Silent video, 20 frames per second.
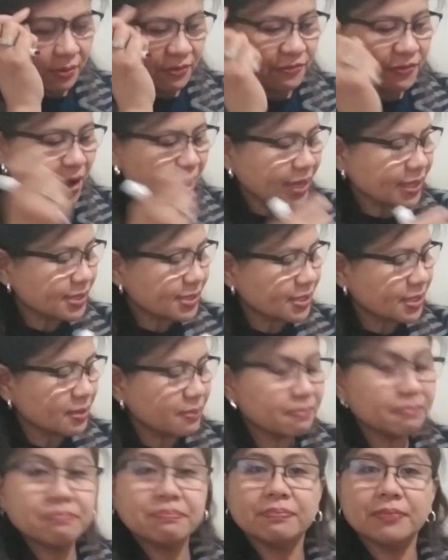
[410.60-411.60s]
find
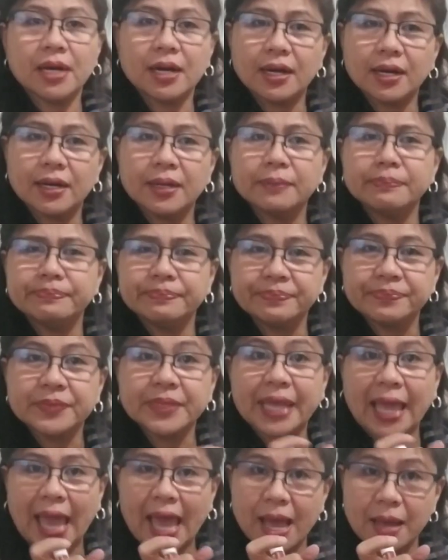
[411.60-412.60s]
some
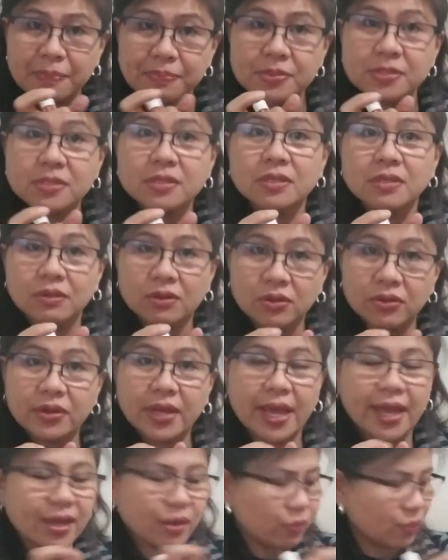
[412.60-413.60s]
caps,
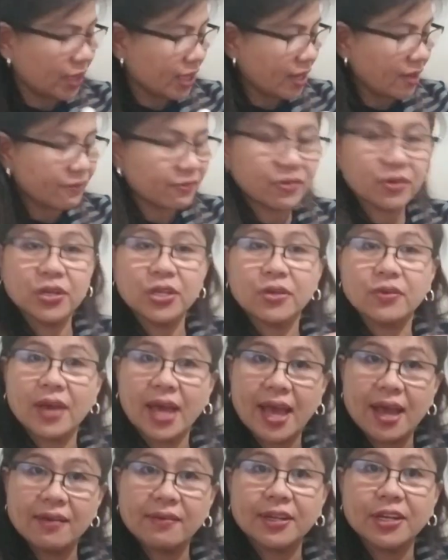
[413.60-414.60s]
okay, whatever you
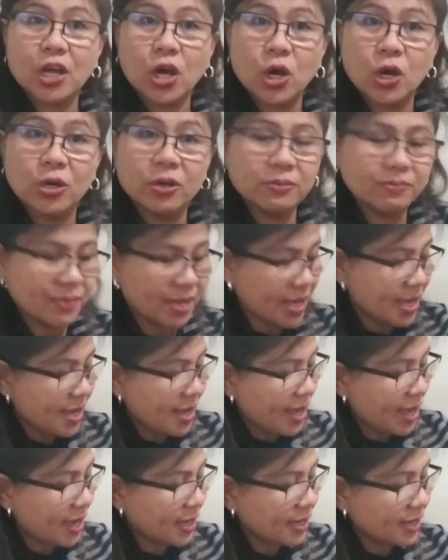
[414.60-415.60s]
have at home,
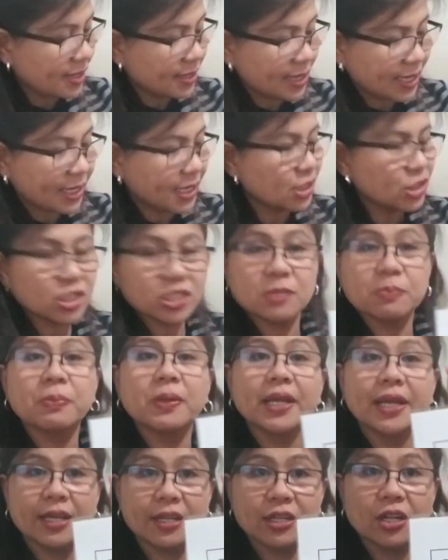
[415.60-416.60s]
and then they can just
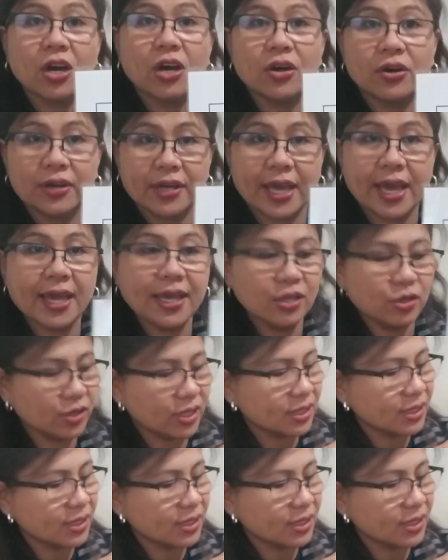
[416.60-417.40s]
play along, okay?